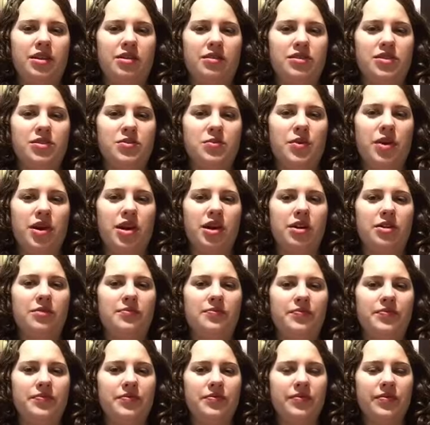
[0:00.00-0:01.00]
there as
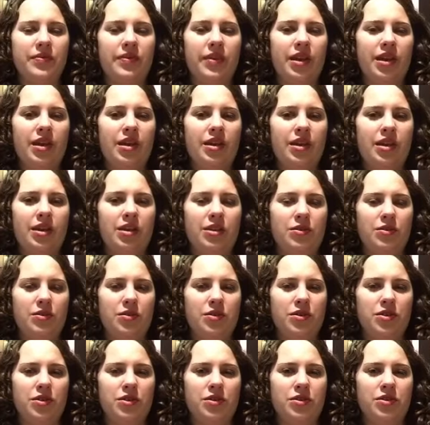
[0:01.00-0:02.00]
well, in
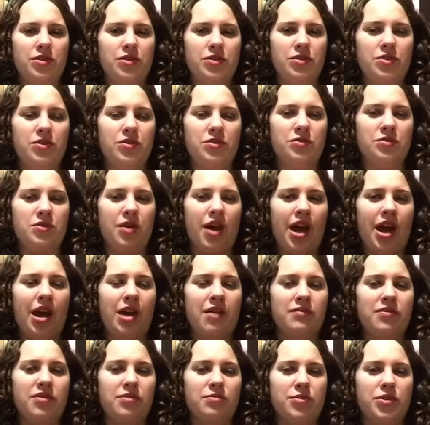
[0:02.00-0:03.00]
order to
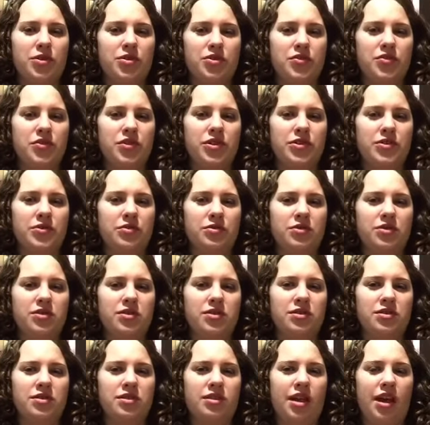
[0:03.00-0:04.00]
have the most
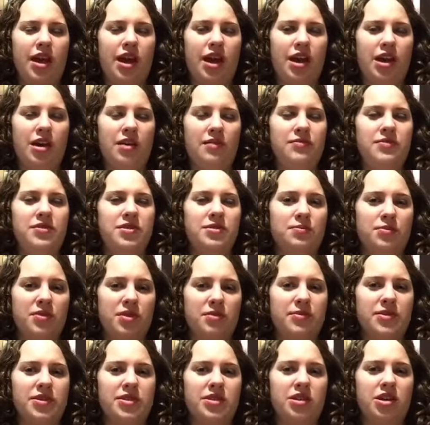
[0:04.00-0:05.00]
resources and have
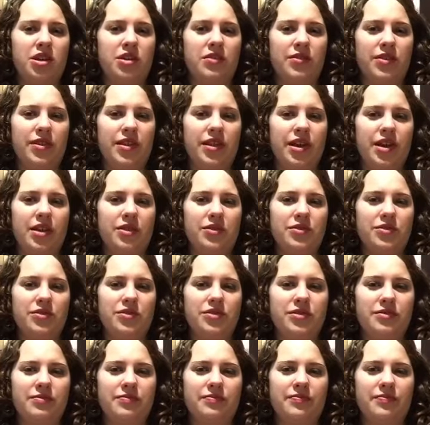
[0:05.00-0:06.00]
supremacy over the
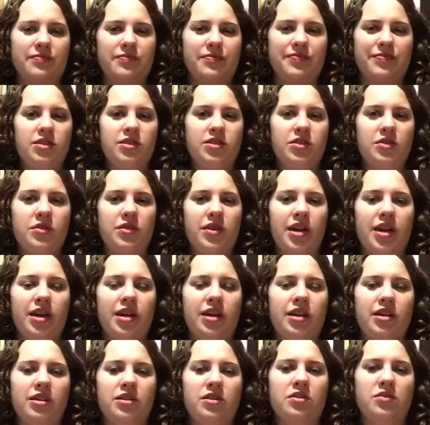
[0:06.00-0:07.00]
others. So
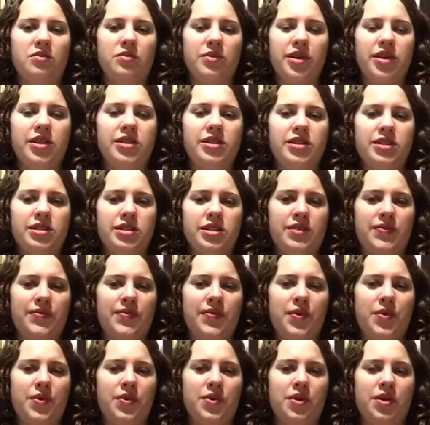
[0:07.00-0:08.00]
again, the reasons
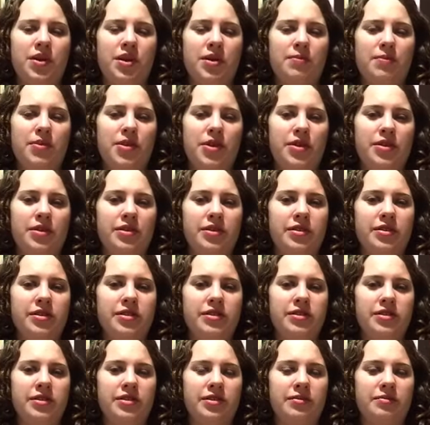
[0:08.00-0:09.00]
for
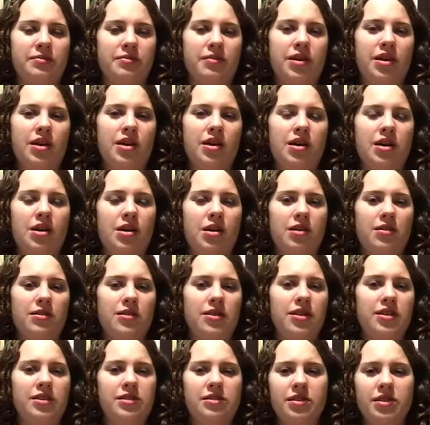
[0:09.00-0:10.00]
imperialism are
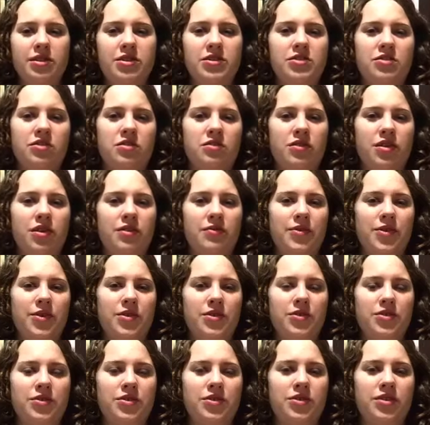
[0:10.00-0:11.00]
the Industrial
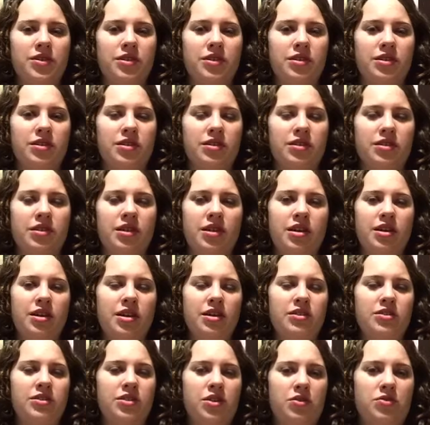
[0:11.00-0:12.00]
Revolution,
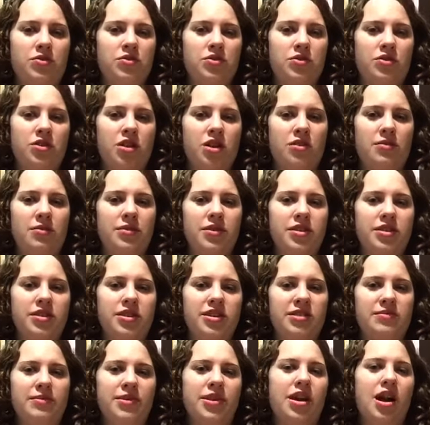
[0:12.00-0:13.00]
social
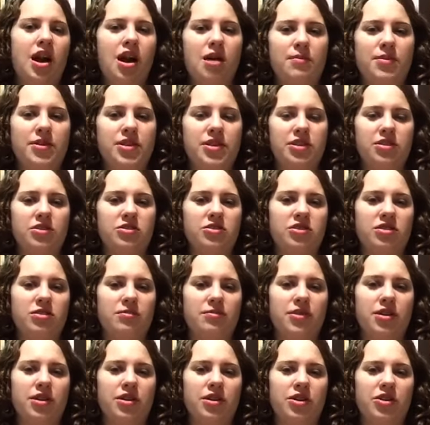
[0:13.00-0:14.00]
Darwinism, and competition
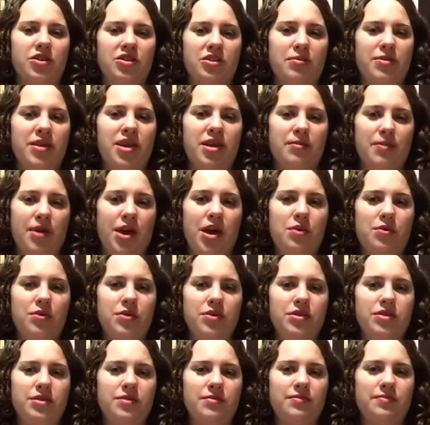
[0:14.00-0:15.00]
among European
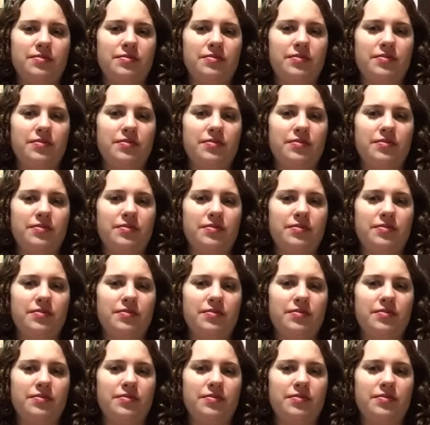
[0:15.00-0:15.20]
powers.